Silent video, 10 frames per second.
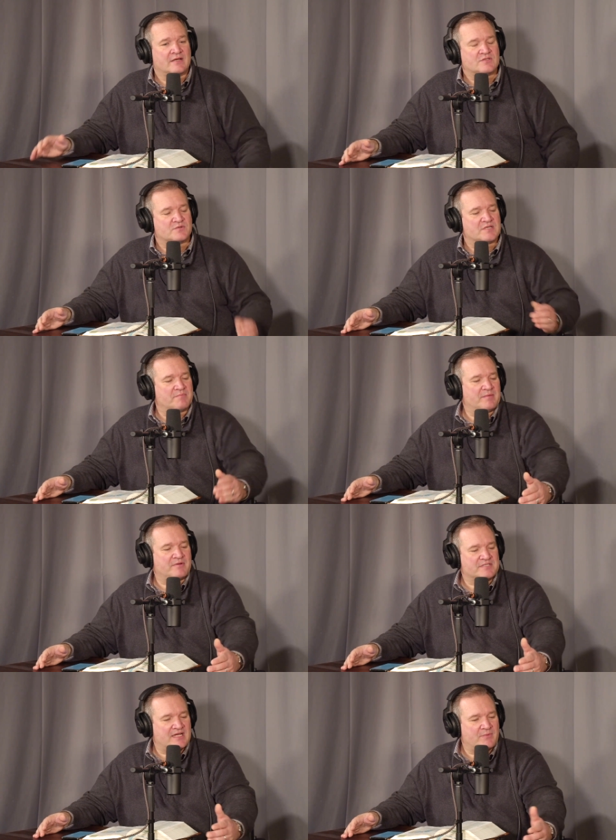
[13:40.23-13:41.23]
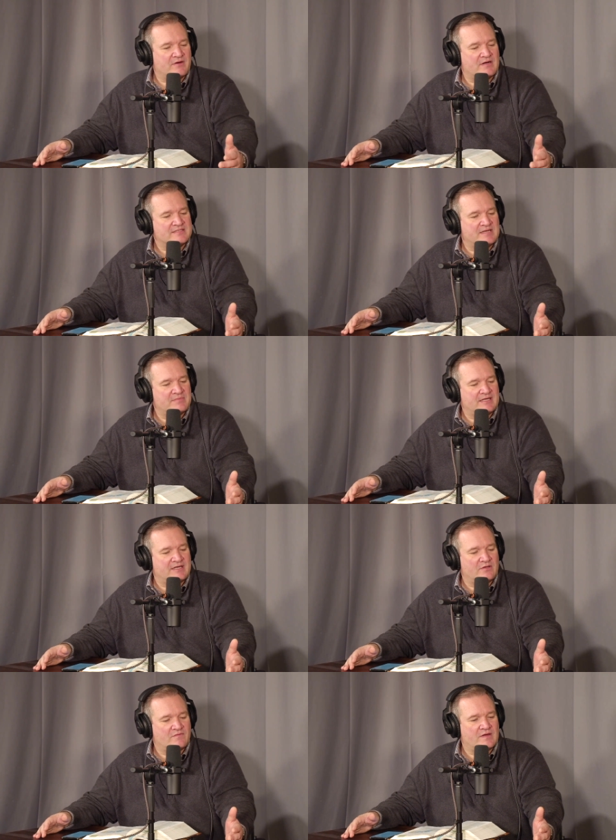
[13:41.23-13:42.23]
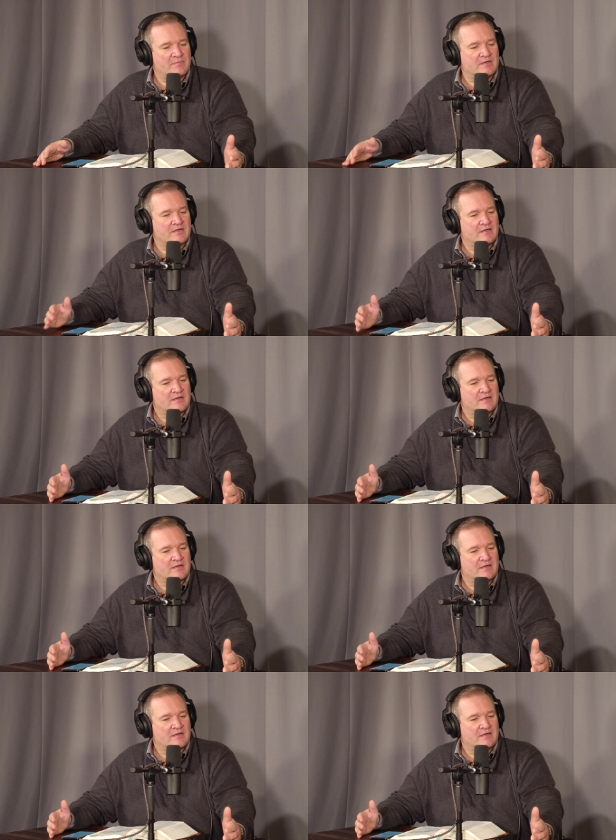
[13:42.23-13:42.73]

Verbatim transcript: So some people are saying we crossed eight billion in November.